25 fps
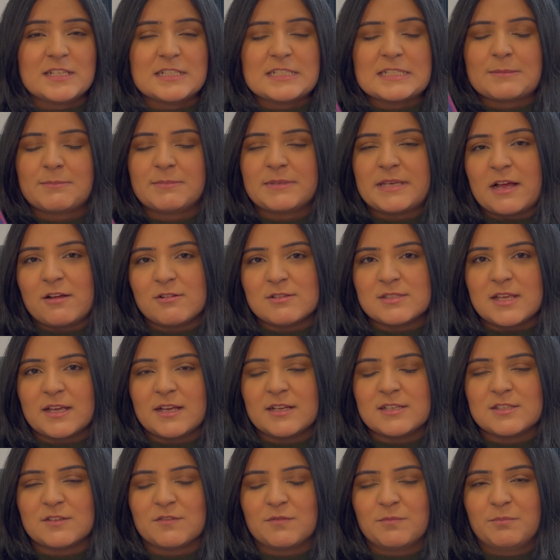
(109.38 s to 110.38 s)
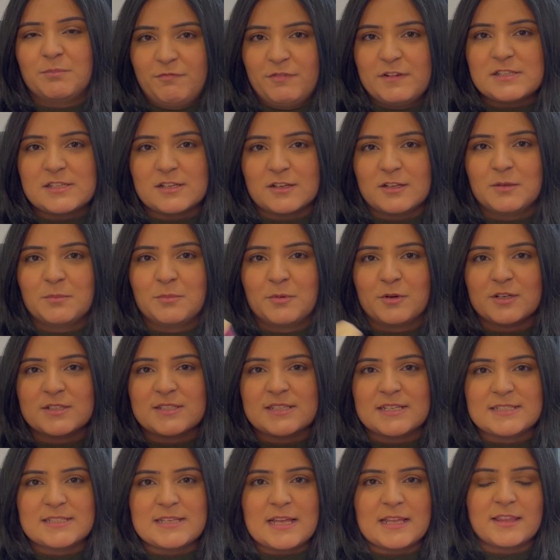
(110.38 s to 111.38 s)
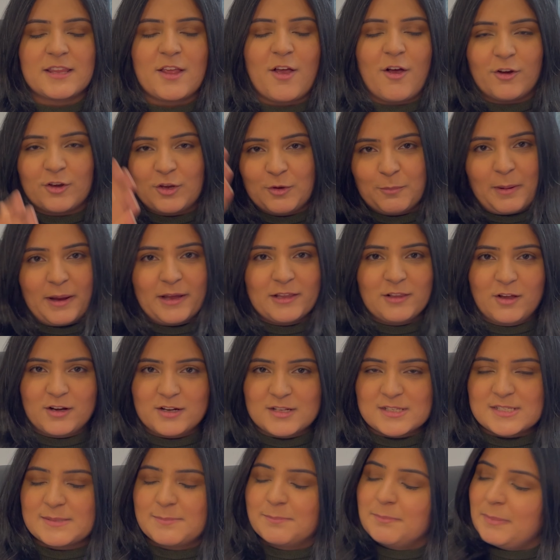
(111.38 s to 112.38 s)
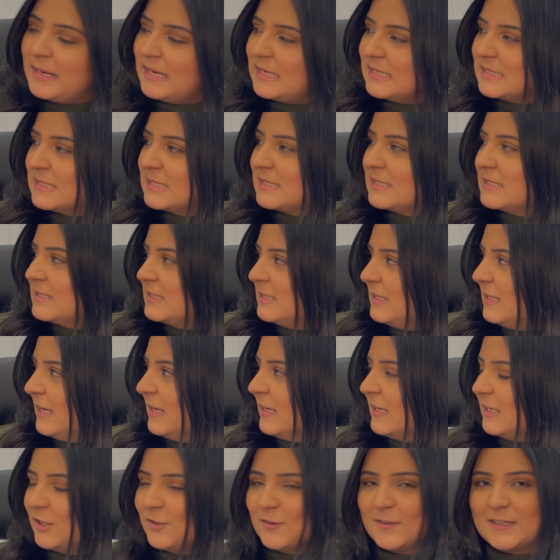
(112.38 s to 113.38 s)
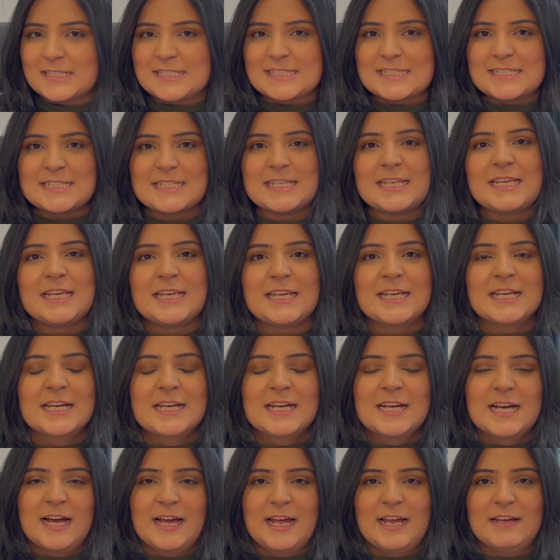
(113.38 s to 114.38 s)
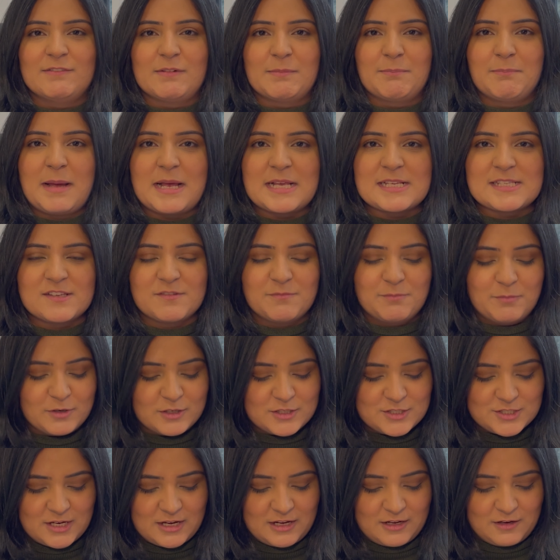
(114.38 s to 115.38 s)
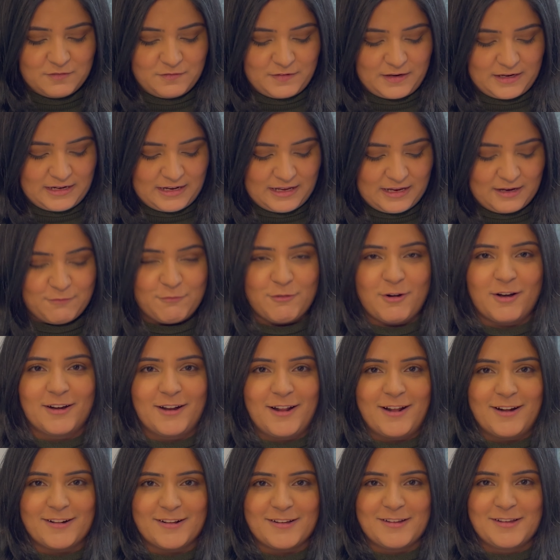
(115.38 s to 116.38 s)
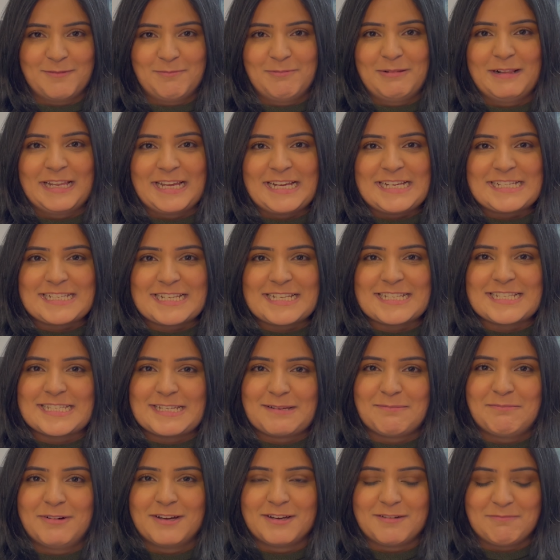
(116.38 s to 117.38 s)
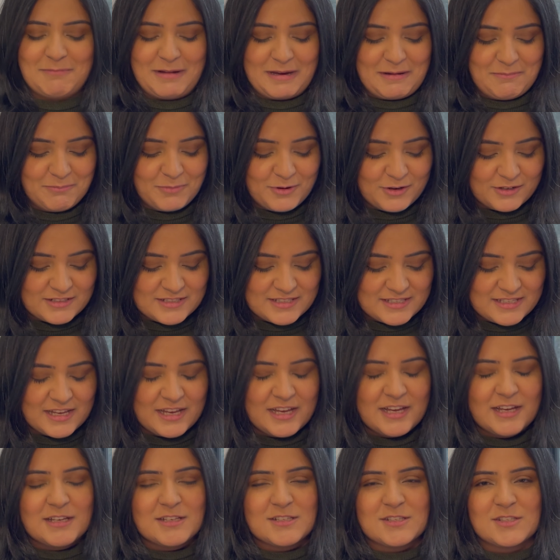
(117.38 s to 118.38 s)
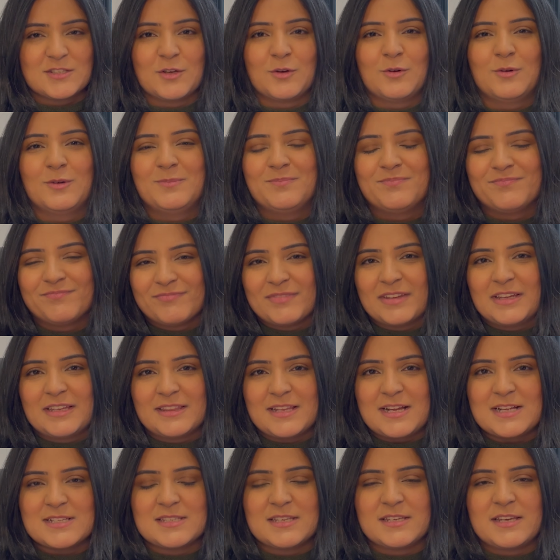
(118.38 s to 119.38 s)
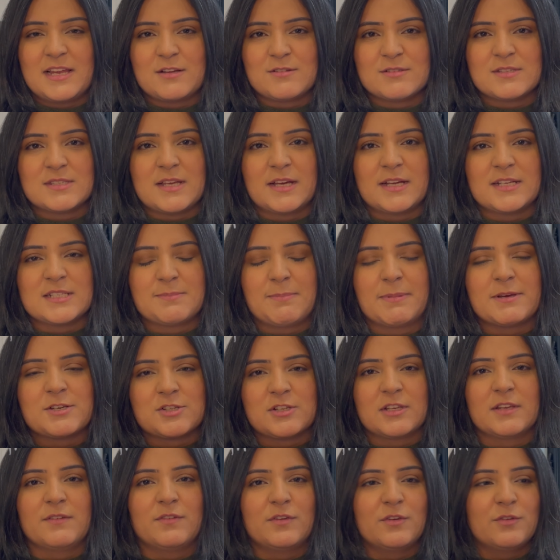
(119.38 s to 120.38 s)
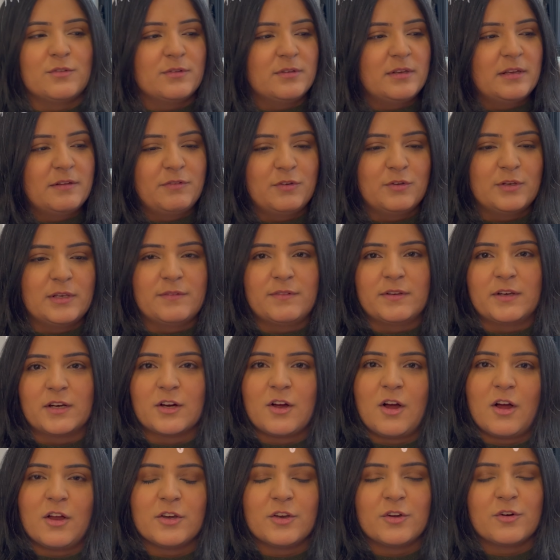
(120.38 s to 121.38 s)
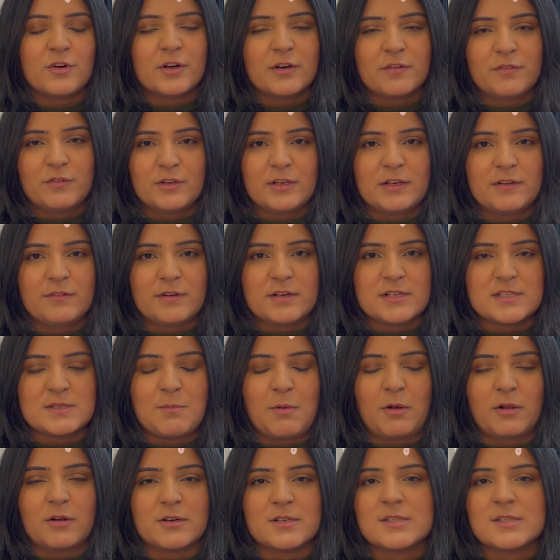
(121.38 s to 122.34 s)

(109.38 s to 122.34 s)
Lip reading: some downsides of physical books is that they occupy a lot of space. Like you can see, I have a massive bookshelf and I have run out of places to put my books. So that's a downside, especially if you live in a condo or if you live in a smaller